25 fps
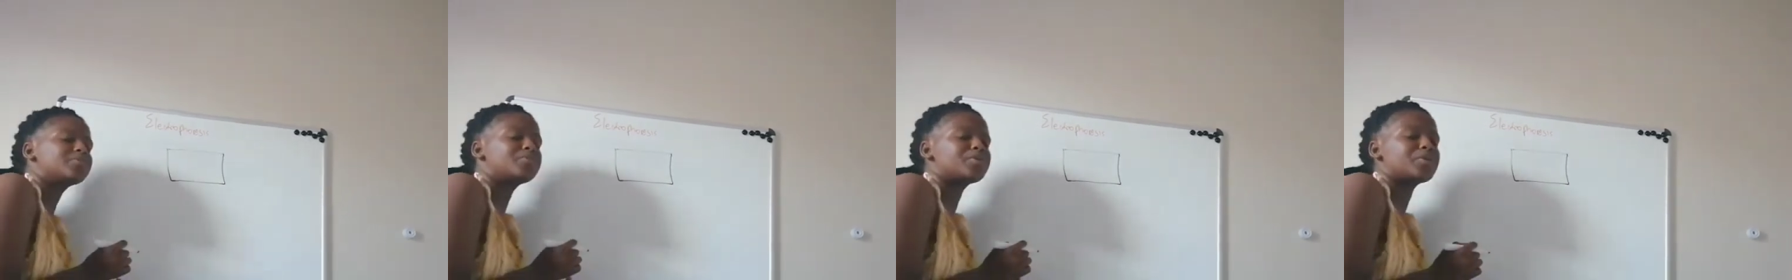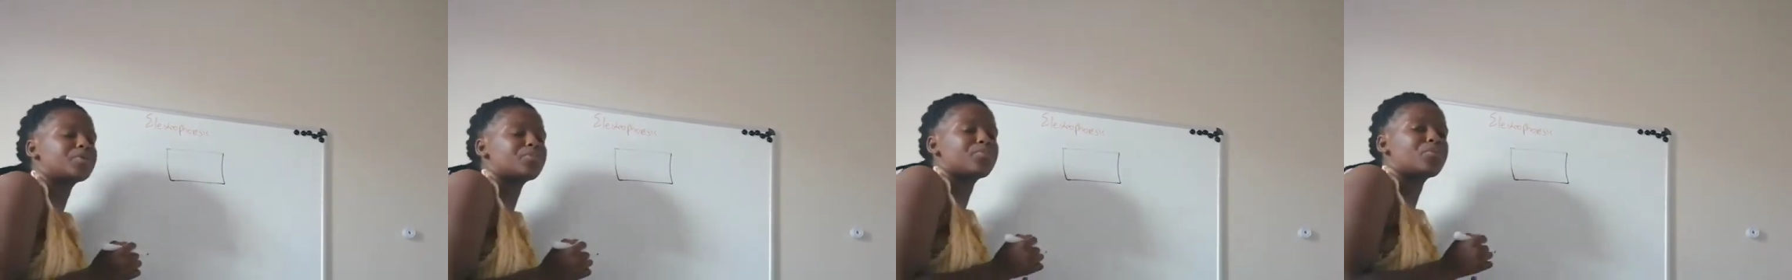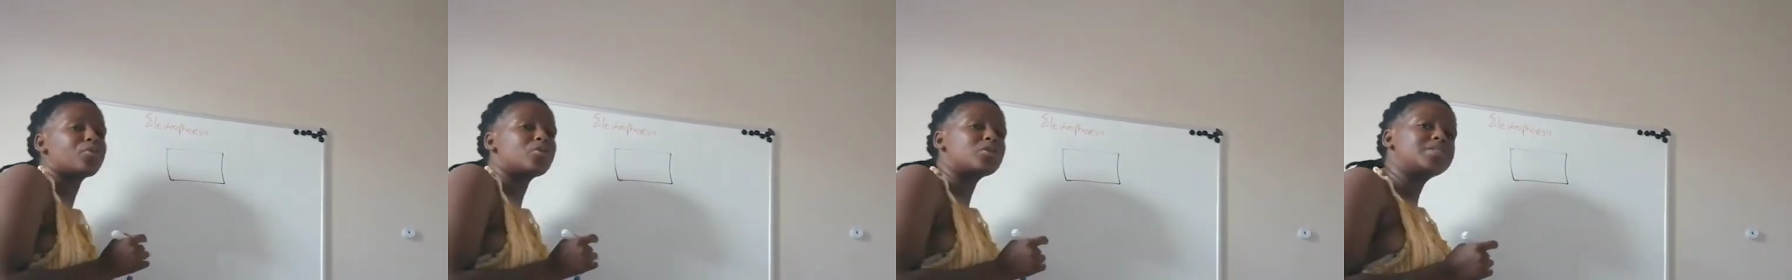
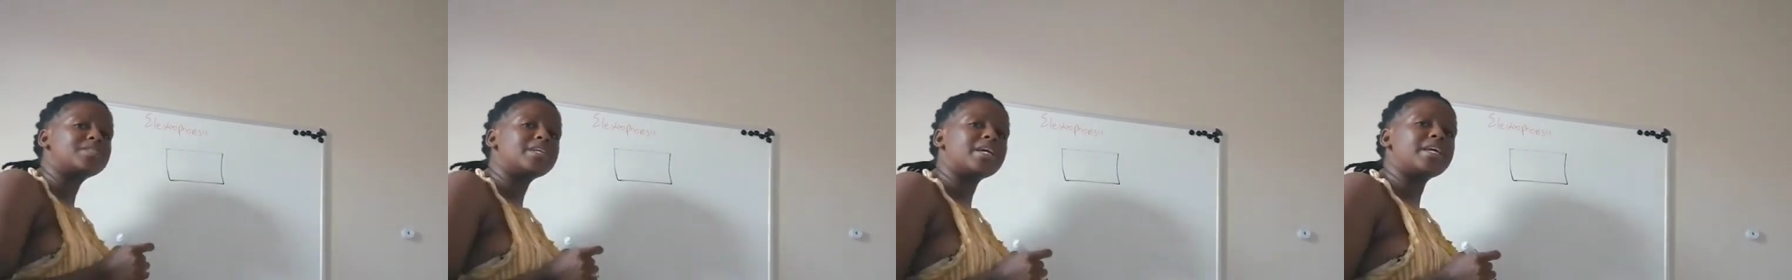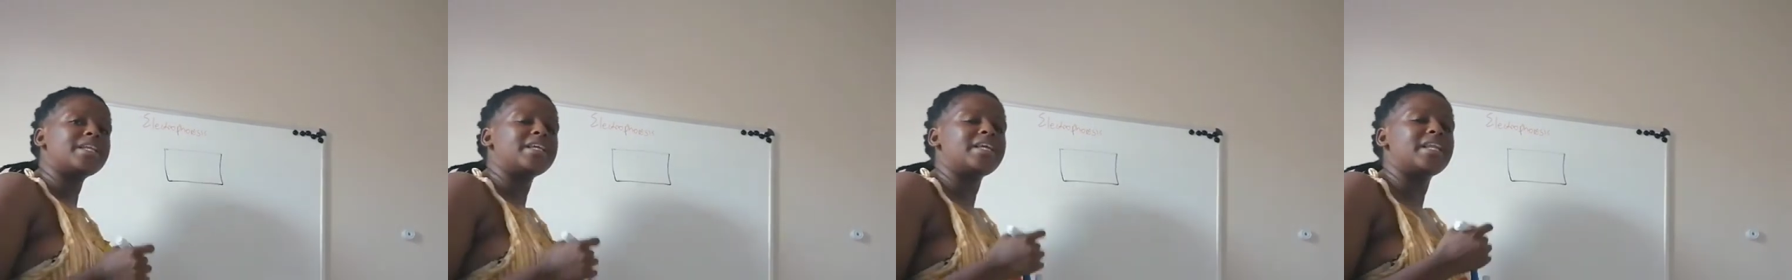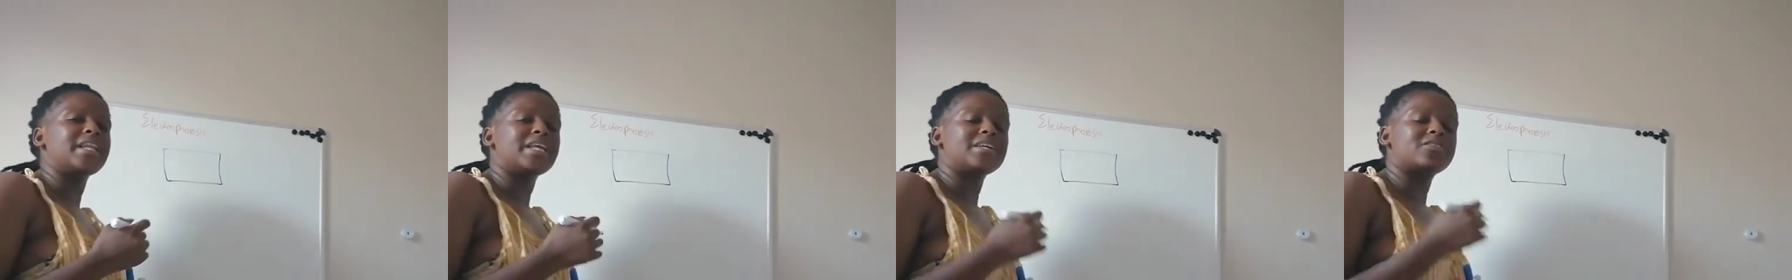with
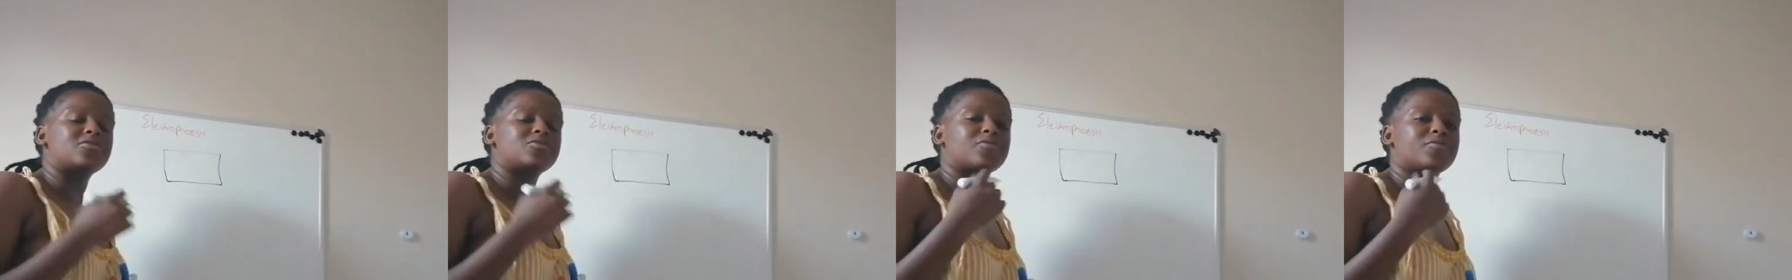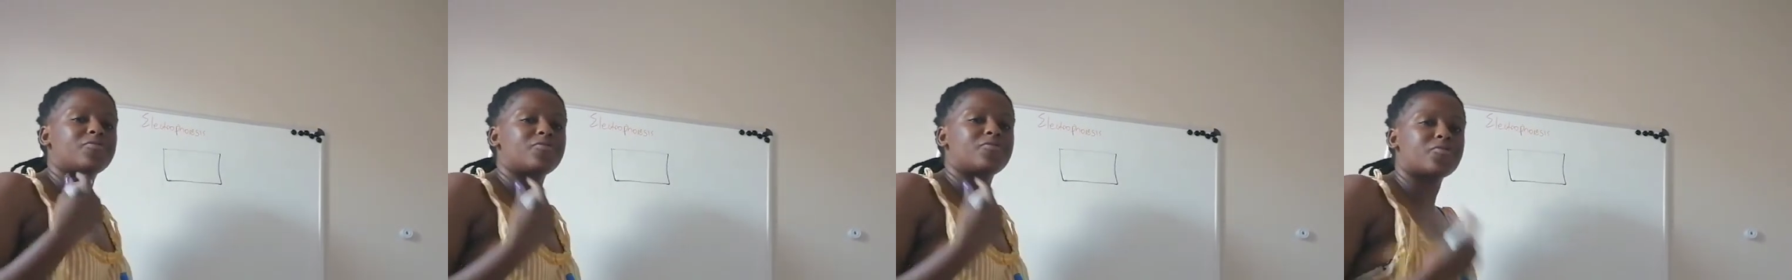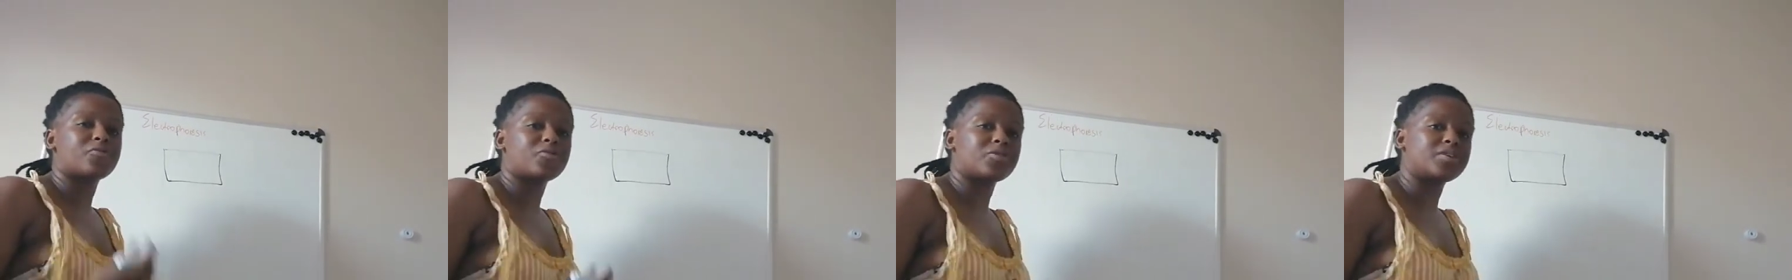protein
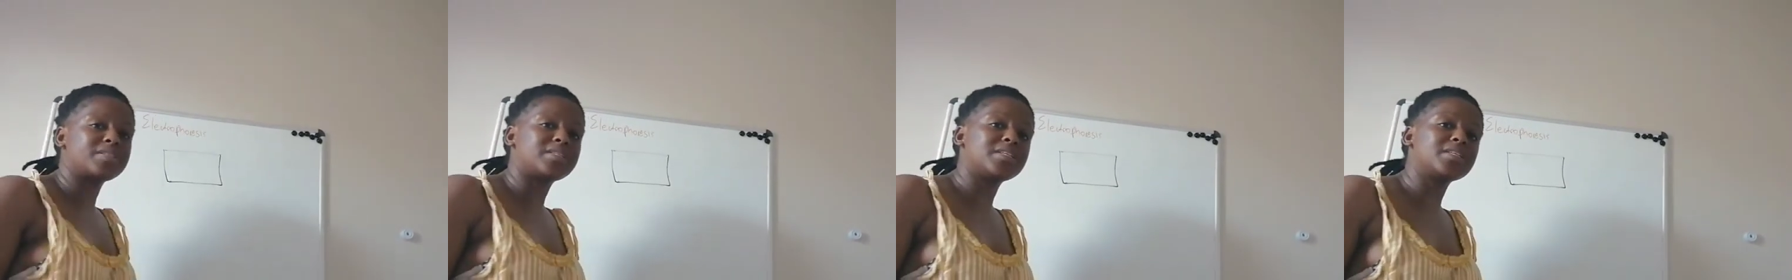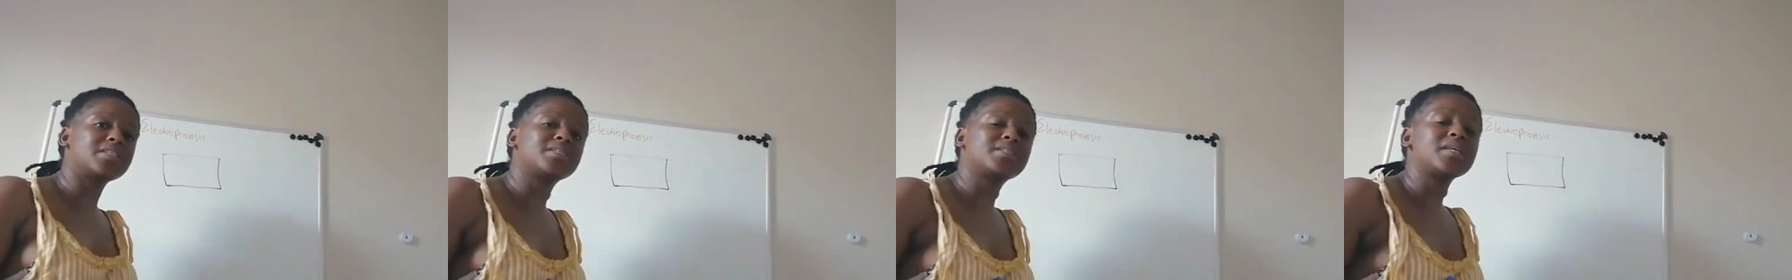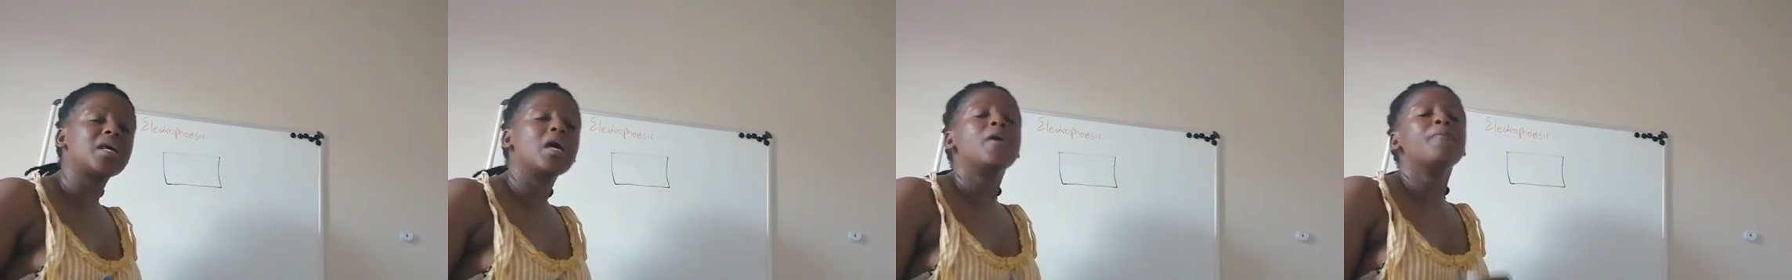
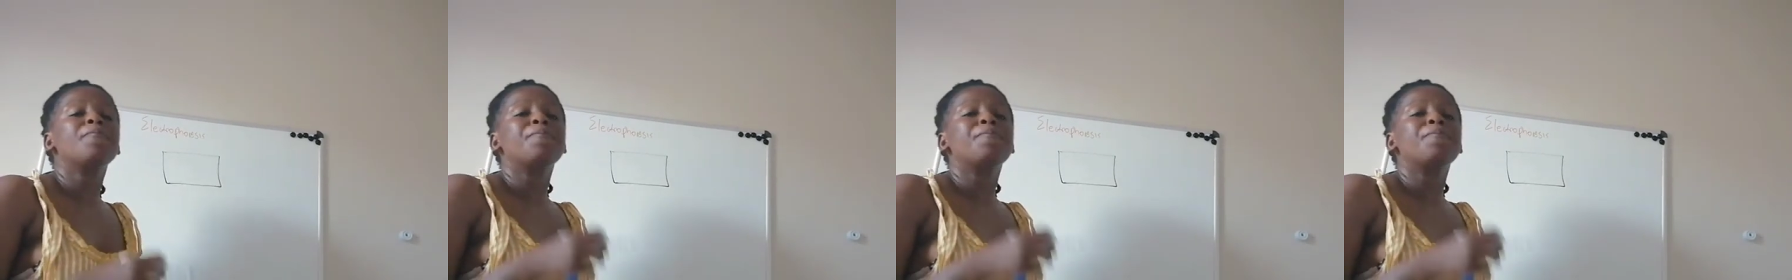electrophoresis,